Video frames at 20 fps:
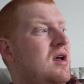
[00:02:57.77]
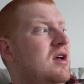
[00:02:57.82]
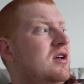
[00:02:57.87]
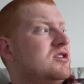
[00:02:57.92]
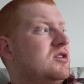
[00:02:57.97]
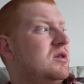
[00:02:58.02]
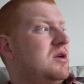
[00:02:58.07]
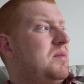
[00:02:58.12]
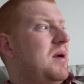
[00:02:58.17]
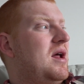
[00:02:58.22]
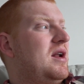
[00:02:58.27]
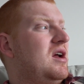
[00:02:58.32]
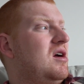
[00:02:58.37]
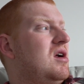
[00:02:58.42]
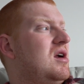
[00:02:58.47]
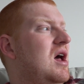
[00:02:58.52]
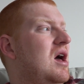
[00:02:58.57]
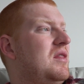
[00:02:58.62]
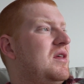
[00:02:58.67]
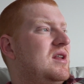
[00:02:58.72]
So depending
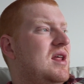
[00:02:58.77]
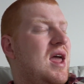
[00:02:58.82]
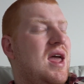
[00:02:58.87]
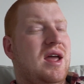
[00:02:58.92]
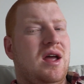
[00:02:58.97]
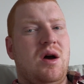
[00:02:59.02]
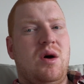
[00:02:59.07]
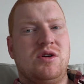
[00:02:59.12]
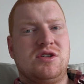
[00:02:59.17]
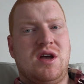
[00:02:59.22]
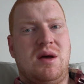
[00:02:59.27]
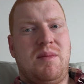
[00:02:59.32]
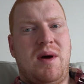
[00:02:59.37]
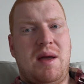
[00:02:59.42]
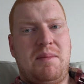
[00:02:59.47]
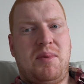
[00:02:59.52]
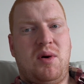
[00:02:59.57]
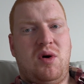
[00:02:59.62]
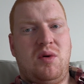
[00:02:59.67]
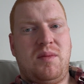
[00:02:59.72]
on how the day goes, I
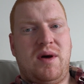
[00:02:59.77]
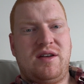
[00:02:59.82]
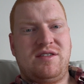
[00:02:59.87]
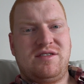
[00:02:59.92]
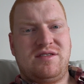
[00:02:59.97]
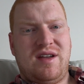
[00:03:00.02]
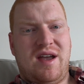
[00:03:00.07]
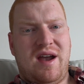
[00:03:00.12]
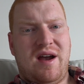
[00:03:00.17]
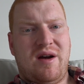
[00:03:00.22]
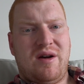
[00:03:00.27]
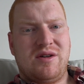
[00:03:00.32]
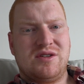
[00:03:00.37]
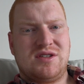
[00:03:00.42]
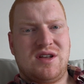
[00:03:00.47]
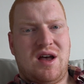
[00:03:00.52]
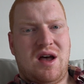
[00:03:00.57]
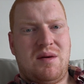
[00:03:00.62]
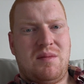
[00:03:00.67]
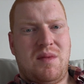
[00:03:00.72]
might pull my snares.
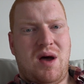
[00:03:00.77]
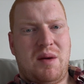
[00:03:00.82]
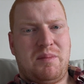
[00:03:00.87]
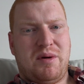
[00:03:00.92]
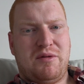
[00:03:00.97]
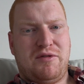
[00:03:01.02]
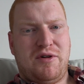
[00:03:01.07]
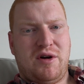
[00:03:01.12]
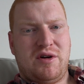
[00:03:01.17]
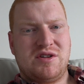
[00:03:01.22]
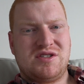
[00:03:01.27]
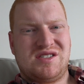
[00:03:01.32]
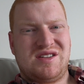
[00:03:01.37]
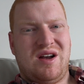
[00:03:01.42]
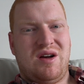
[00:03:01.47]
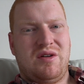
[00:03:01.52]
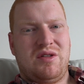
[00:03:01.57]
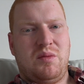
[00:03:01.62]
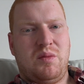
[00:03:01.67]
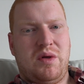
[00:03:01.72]
I prefer to
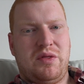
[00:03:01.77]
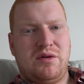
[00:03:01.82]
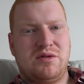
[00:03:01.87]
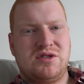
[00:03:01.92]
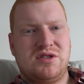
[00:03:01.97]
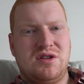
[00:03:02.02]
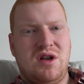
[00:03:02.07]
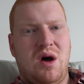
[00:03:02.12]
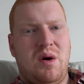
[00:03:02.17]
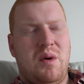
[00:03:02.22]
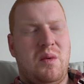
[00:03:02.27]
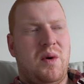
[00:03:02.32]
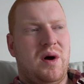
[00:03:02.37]
snare them when there's snow and